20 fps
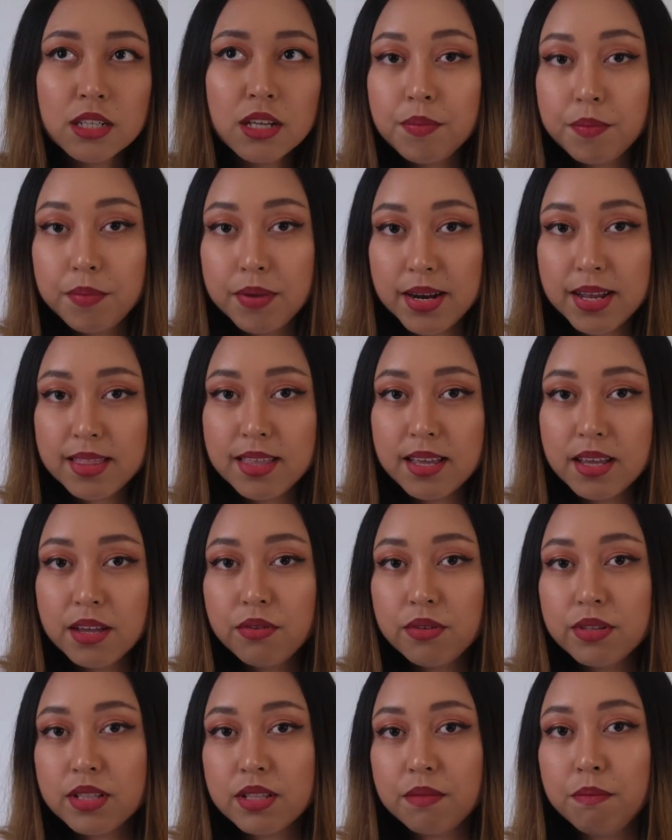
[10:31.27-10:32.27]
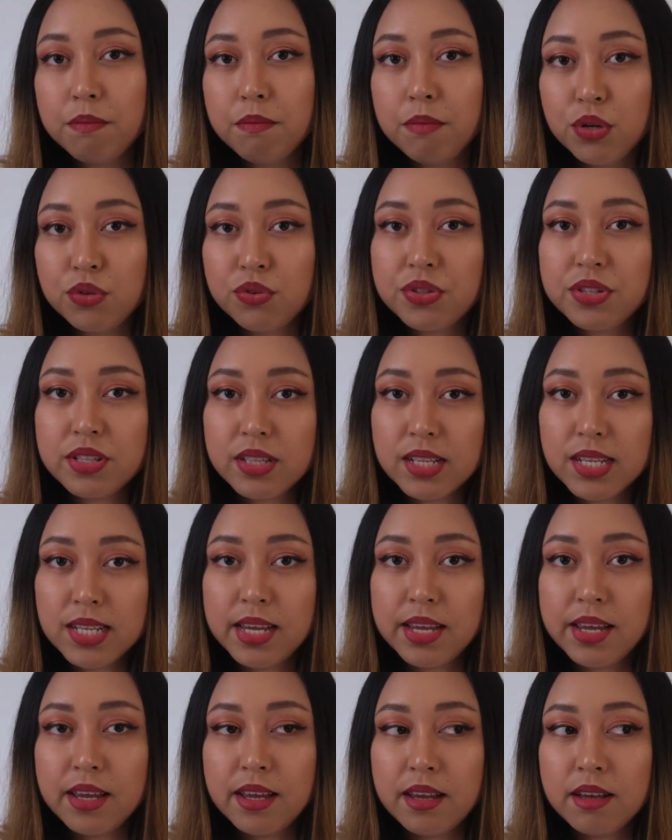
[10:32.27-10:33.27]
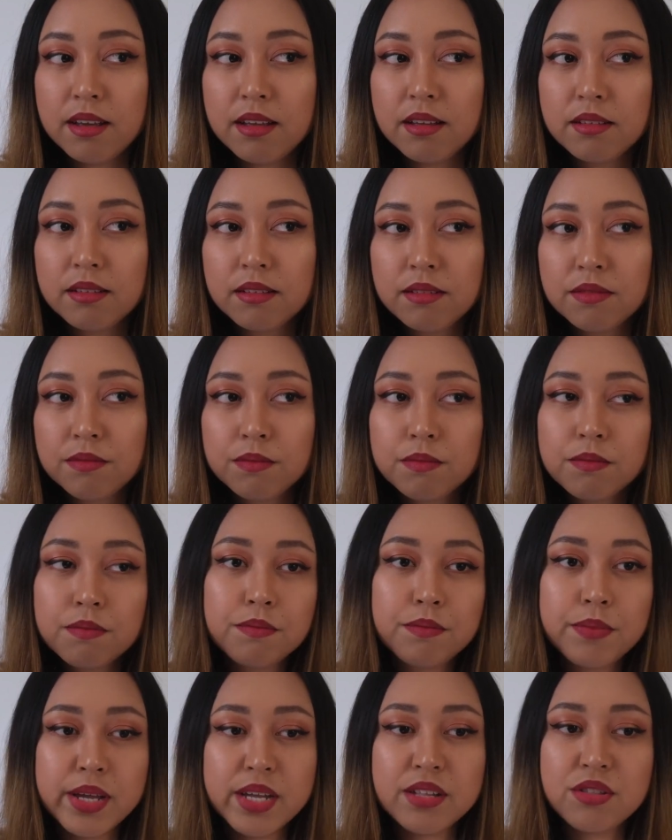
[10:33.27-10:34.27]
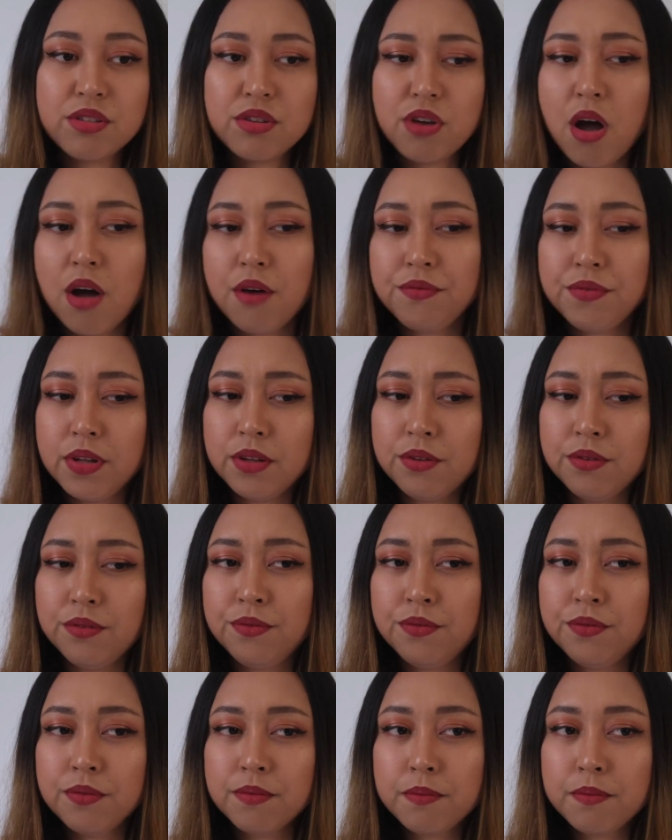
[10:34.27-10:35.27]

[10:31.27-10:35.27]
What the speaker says: but I think it was mostly based off of